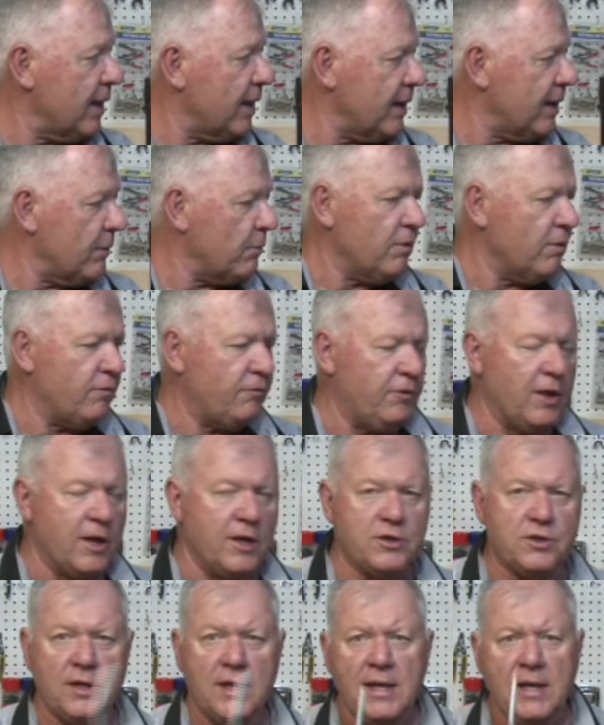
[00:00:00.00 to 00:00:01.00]
and it will
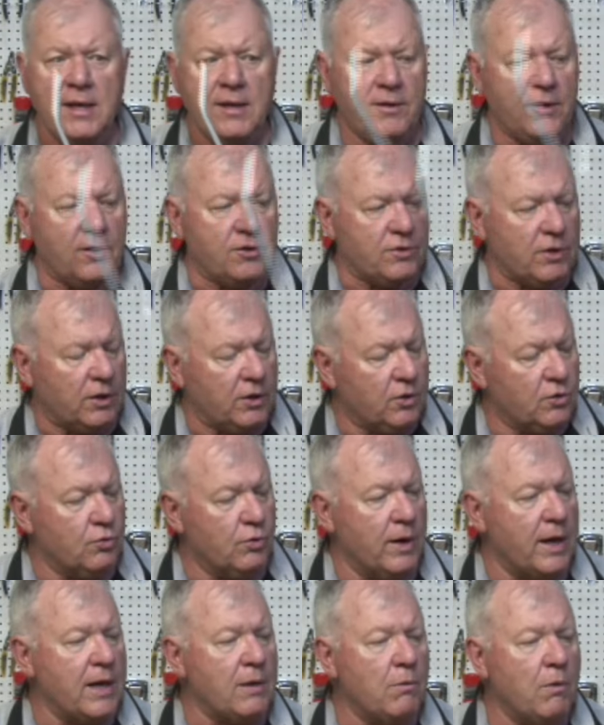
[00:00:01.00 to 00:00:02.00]
flush. There's a
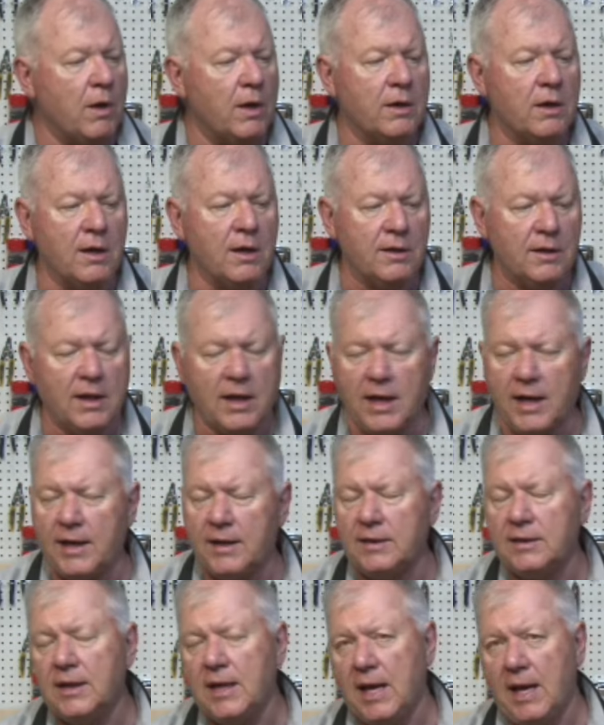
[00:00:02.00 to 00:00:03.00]
great one online.
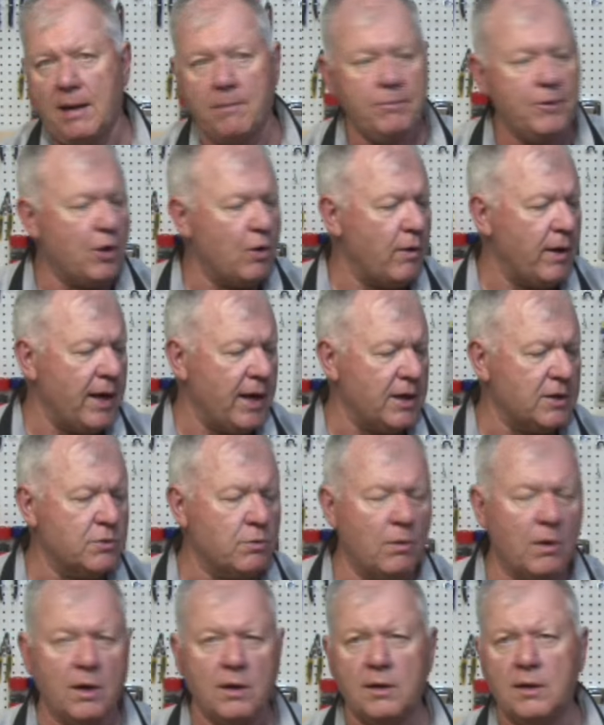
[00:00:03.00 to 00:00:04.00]
Campco has
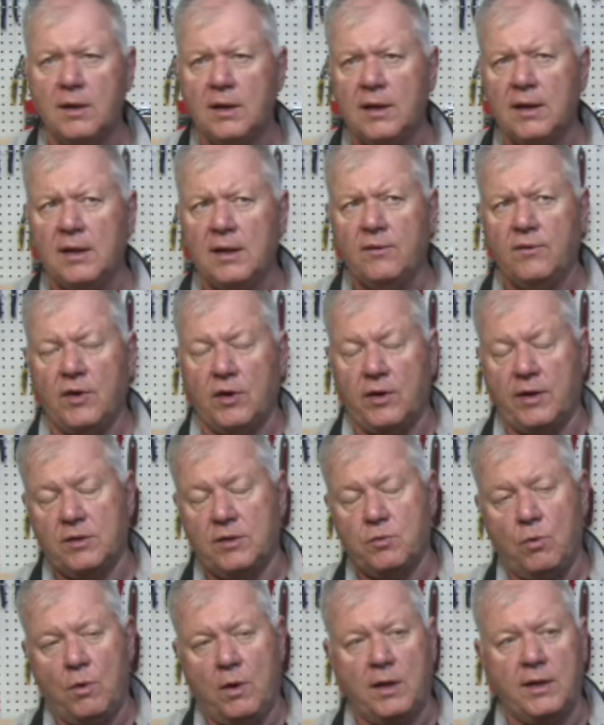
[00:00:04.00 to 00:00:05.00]
one. There is
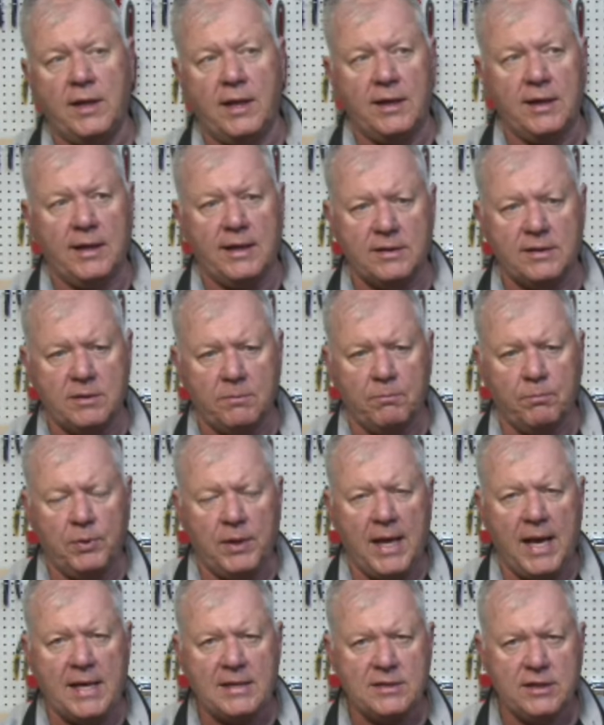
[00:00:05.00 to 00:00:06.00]
one that is a
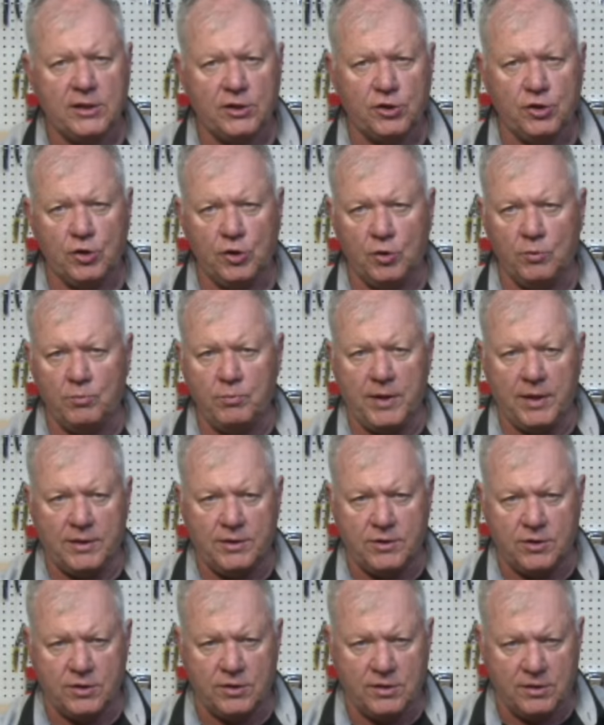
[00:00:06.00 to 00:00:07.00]
plastic tube that
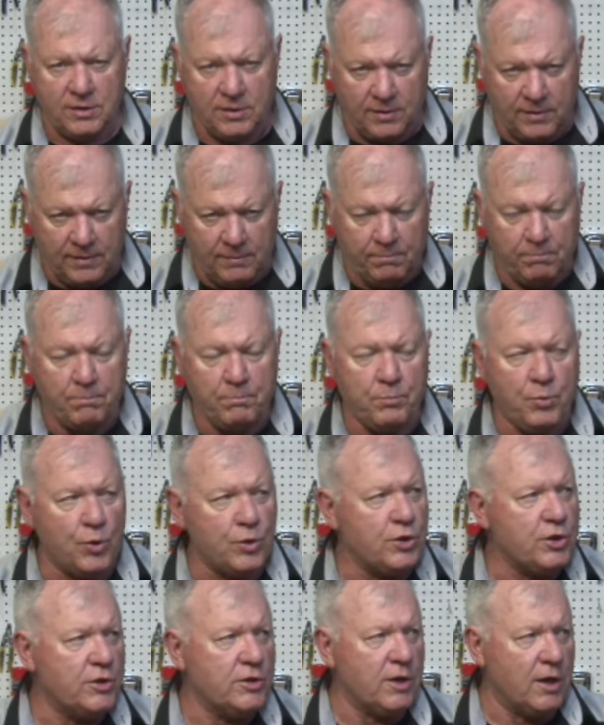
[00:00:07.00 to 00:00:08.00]
just
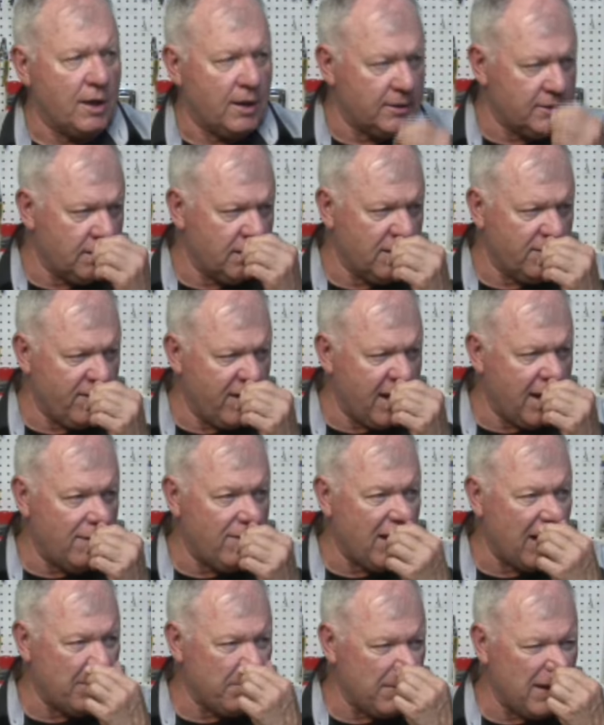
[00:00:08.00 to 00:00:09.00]
pushes on to the valve.
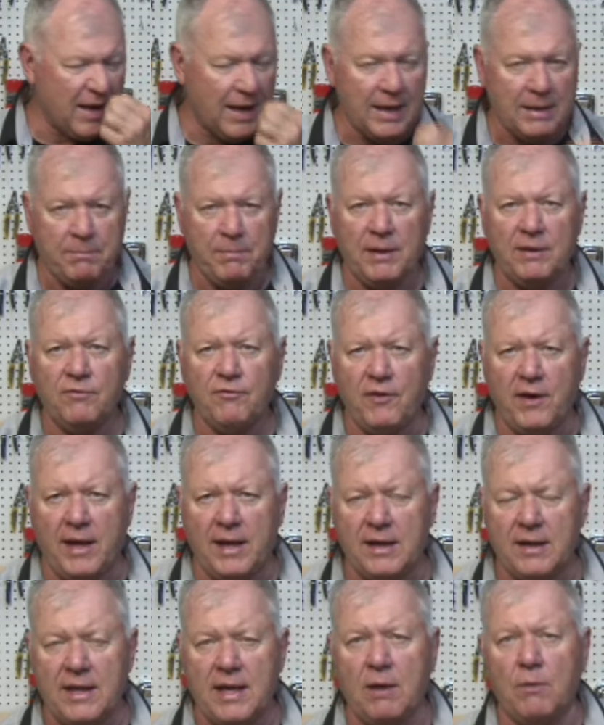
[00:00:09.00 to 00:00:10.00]
I'm not a big fan
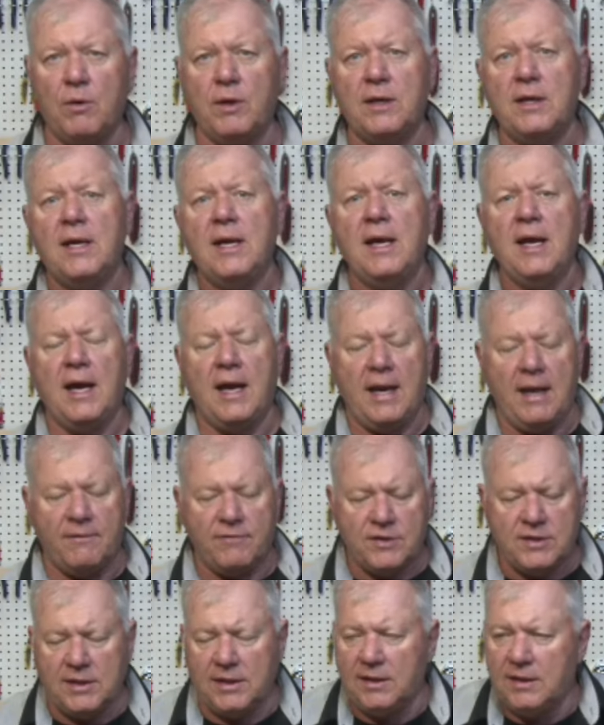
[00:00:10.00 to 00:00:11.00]
of that one. I have
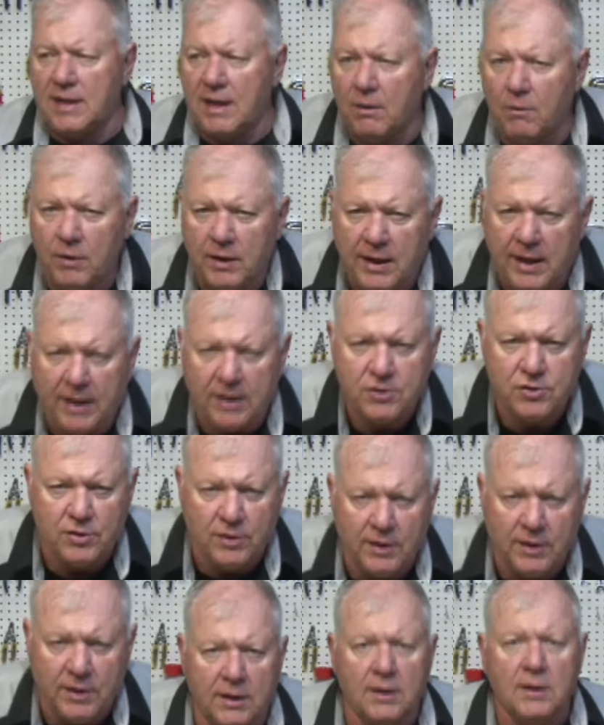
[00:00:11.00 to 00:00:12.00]
seen that one
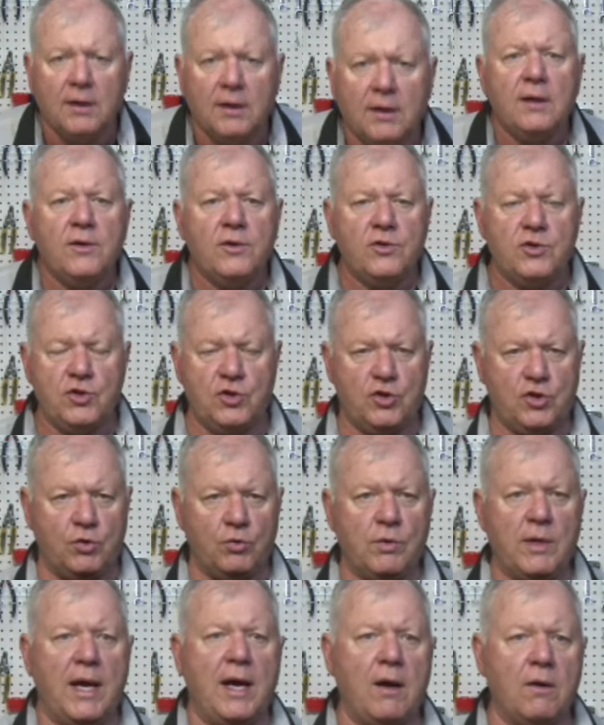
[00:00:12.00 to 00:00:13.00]
actually
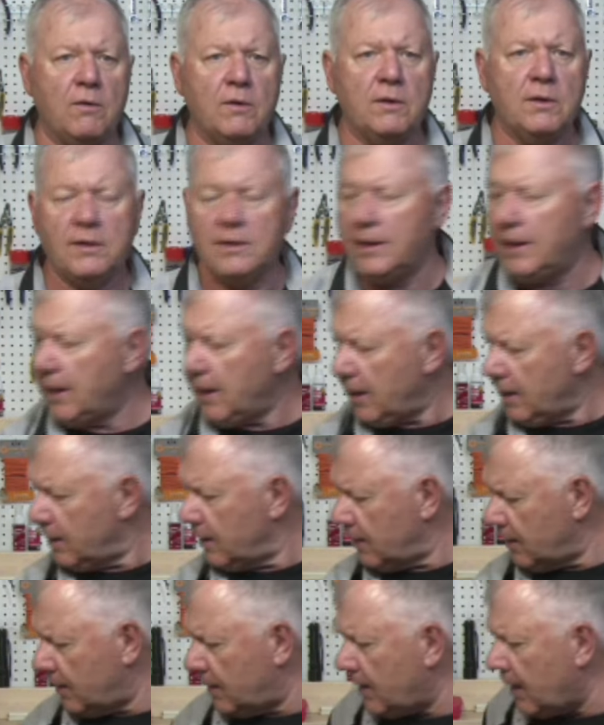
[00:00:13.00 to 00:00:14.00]
shoot out,
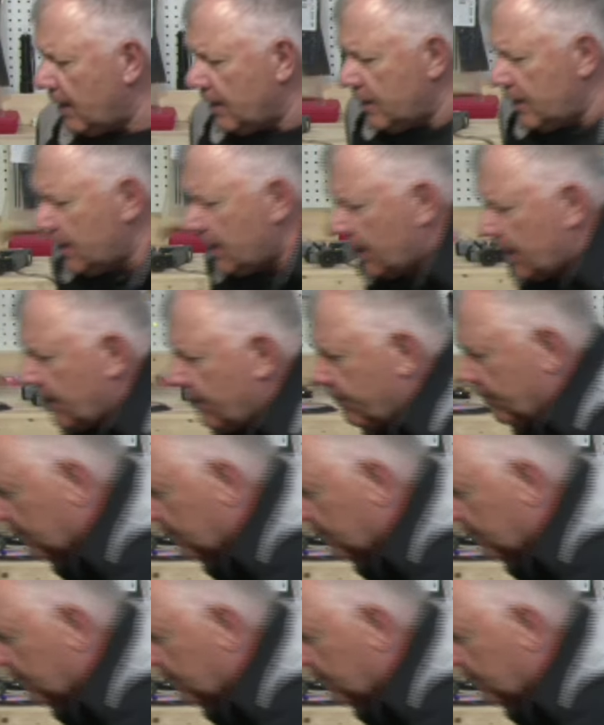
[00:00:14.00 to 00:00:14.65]
and I think I have a